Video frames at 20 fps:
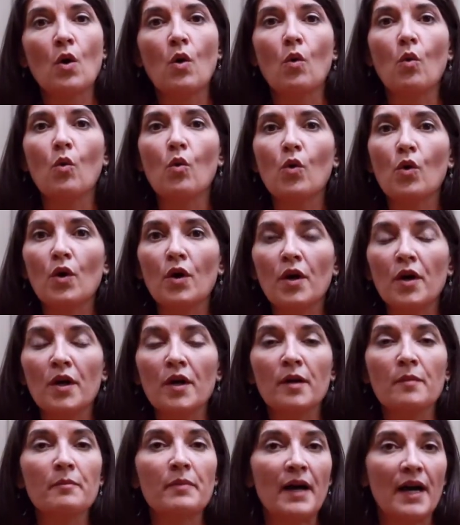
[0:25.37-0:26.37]

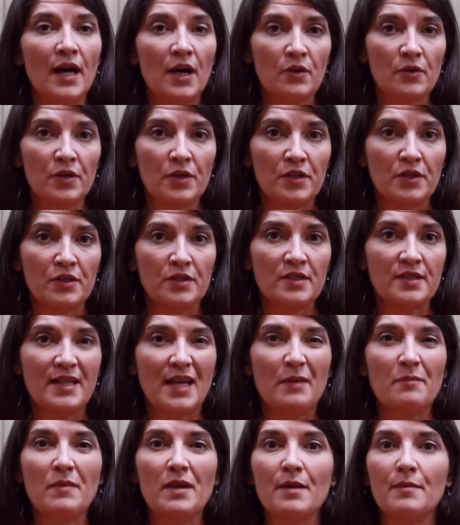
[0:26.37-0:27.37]
or powders
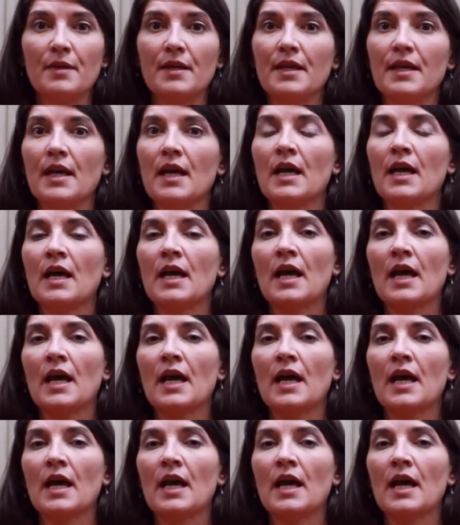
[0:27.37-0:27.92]
that maybe